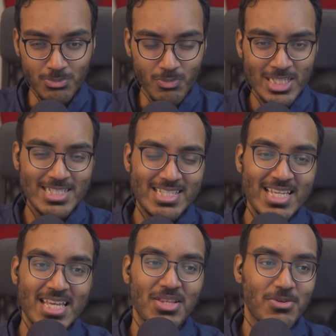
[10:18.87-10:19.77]
see
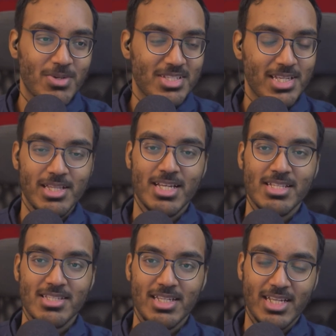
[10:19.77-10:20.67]
the resilience
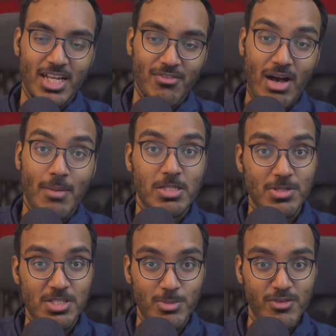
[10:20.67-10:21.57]
and kind of
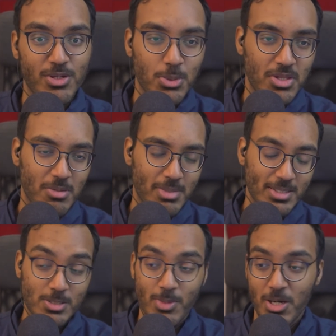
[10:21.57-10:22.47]
optimism of youth and be
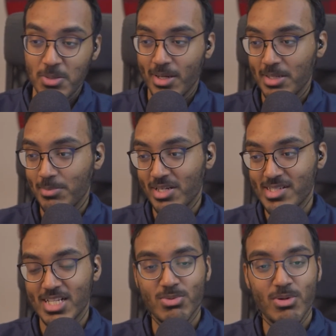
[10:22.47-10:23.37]
inspired by it, because
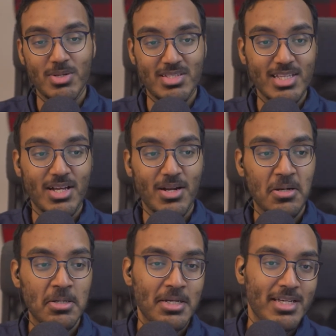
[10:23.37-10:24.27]
that's what we see their
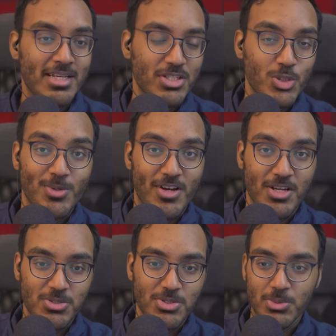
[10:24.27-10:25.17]
supervisor
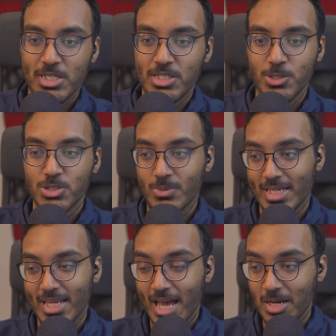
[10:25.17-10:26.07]
do. He goes to an
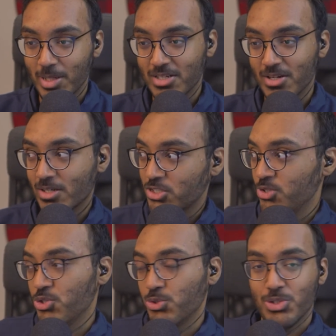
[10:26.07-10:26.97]
academy, talks to a
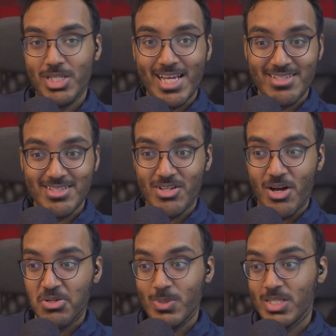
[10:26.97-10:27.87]
junior that he hasn't talked
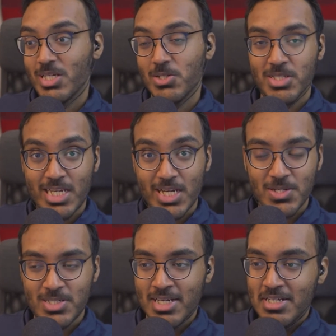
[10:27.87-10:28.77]
to in years and years,
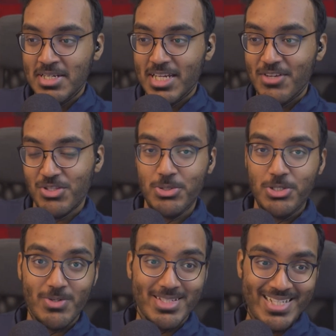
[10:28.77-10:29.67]
even though there
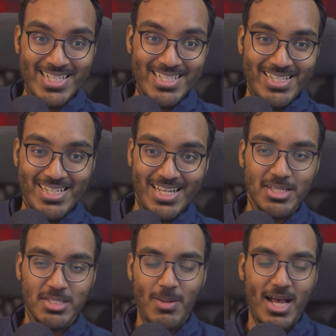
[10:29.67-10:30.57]
is an incident in
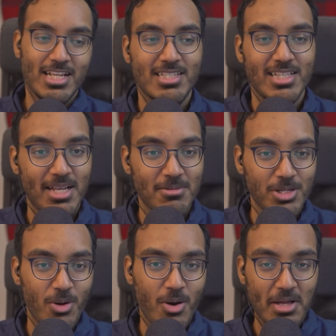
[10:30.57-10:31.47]
his past that, you
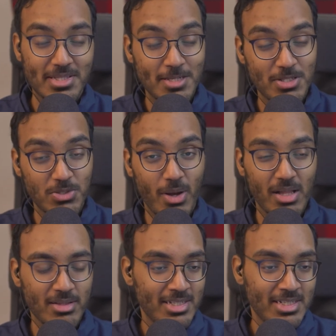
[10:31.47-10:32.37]
know, haunts him as well,
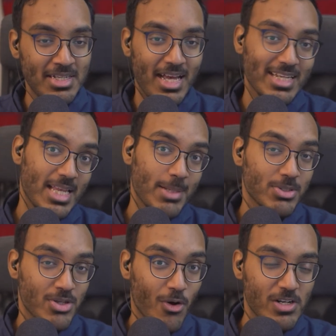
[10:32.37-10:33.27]
and he's able to
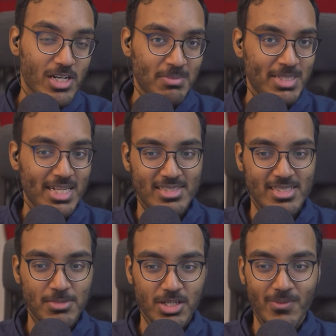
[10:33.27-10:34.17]
overcome that to some
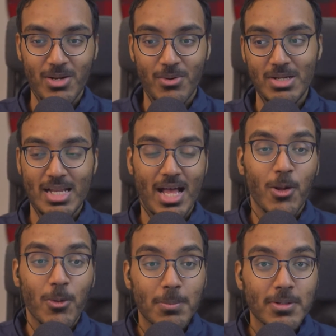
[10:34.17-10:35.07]
degree in order to
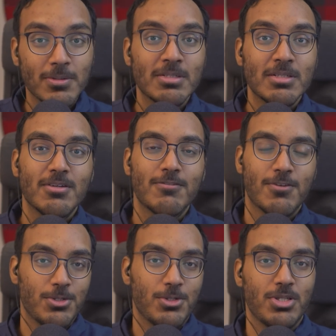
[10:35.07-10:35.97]
help
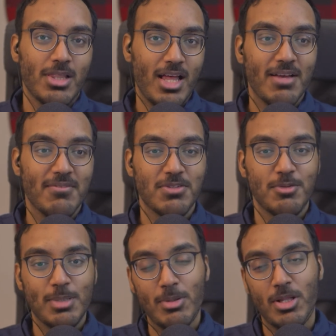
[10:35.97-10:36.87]
further the lives of the
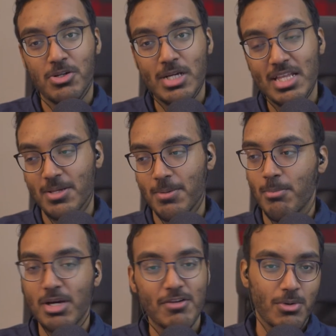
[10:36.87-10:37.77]
people underneath him.
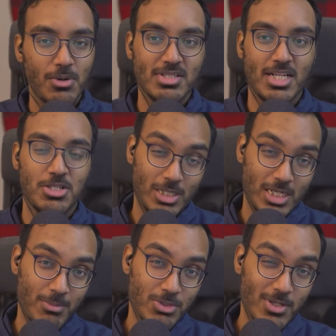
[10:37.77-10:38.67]
But of course that shouldn't
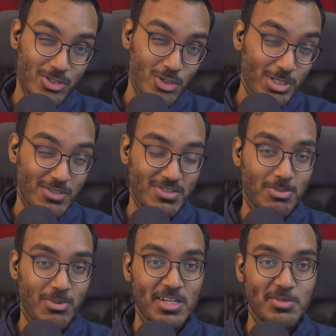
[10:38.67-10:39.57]
come as too much of a
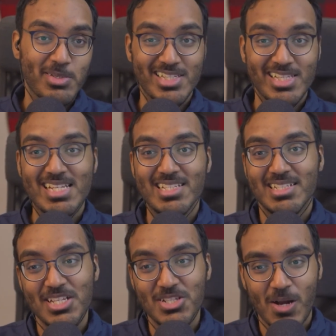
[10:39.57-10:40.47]
surprise, because he is a
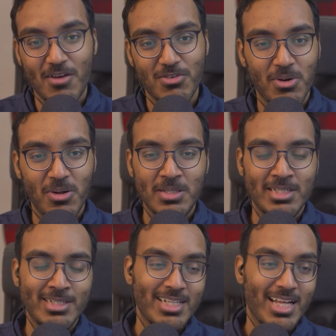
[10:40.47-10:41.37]
teacher after all,
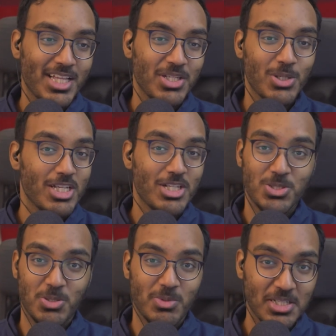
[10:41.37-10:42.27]
and you know, teachers are
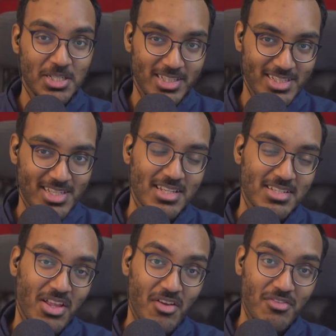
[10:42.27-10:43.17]
really good at this kind of
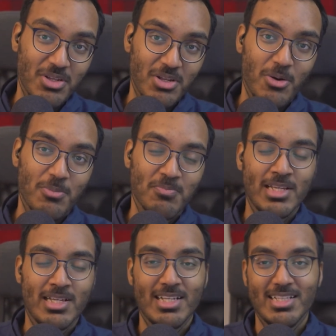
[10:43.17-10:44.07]
stuff. You know,
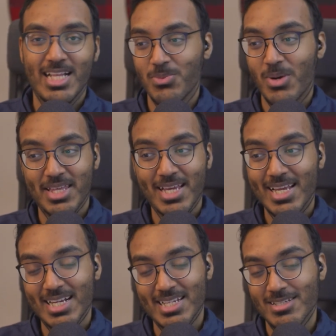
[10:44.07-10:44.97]
that's why they get
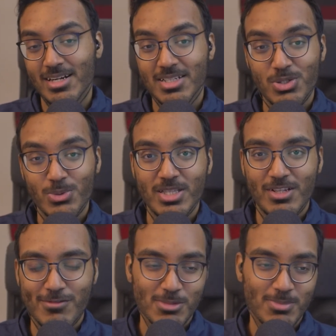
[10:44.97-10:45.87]
kind of sucked into it in the
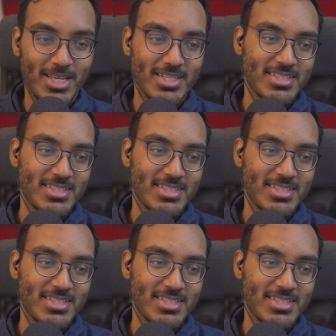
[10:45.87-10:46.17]
first place.